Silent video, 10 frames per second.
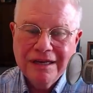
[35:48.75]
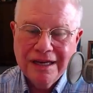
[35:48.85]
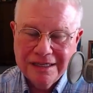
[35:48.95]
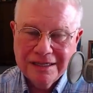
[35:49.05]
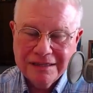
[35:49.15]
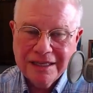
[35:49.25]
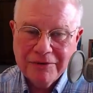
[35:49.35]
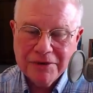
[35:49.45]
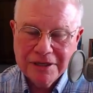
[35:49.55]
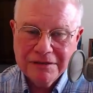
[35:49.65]
and that they
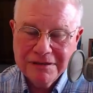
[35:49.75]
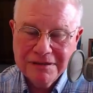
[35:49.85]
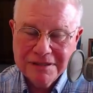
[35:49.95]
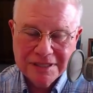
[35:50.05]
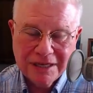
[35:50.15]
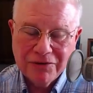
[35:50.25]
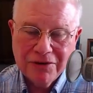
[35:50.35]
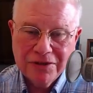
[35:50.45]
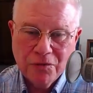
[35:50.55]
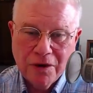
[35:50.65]
were sent
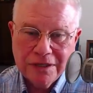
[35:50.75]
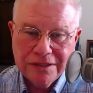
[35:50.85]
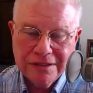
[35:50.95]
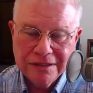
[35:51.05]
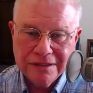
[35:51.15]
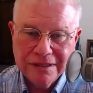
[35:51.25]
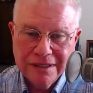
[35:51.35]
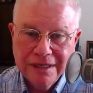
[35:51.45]
on to Washington.